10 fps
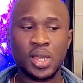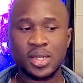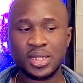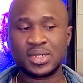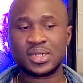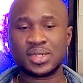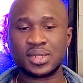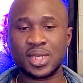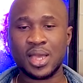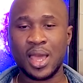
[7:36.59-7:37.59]
This
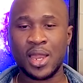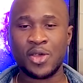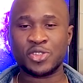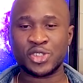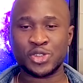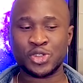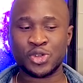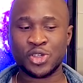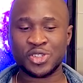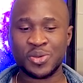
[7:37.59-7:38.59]
allows you to
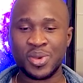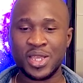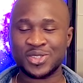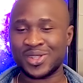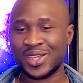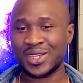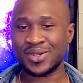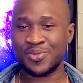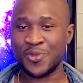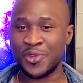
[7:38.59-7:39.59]
customize or like
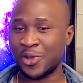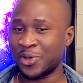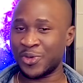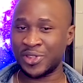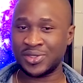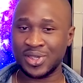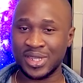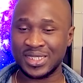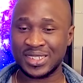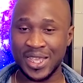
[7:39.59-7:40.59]
move it all the way and
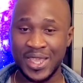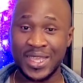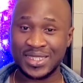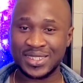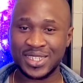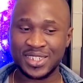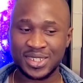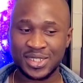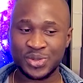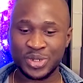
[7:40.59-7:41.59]
set 8
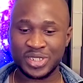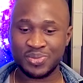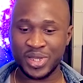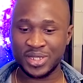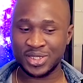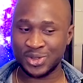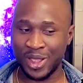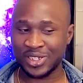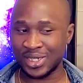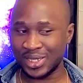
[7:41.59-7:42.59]
stages, which means you
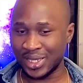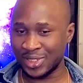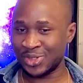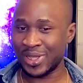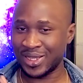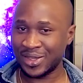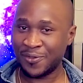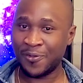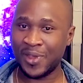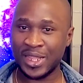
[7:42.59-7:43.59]
actually get to like
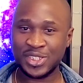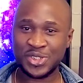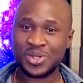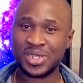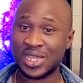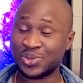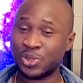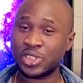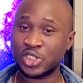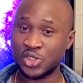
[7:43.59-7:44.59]
fine tune it as
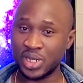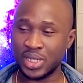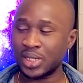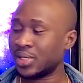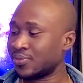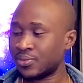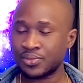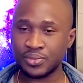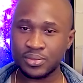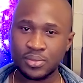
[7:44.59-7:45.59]
much as you need it.
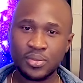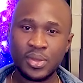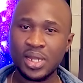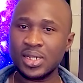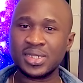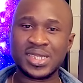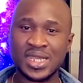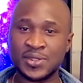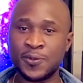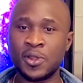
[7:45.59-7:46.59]
This
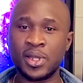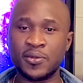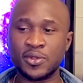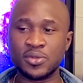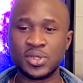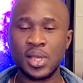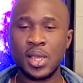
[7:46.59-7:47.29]
has 4 levels.